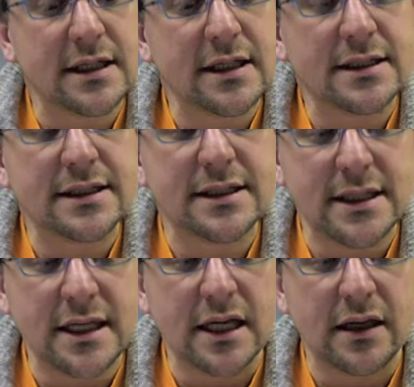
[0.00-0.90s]

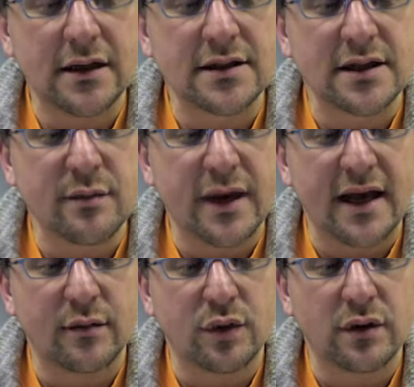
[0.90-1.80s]
300SC is
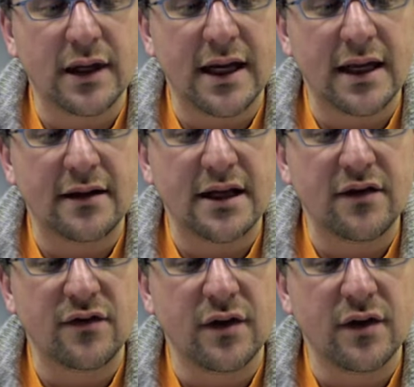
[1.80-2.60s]
compatible, and the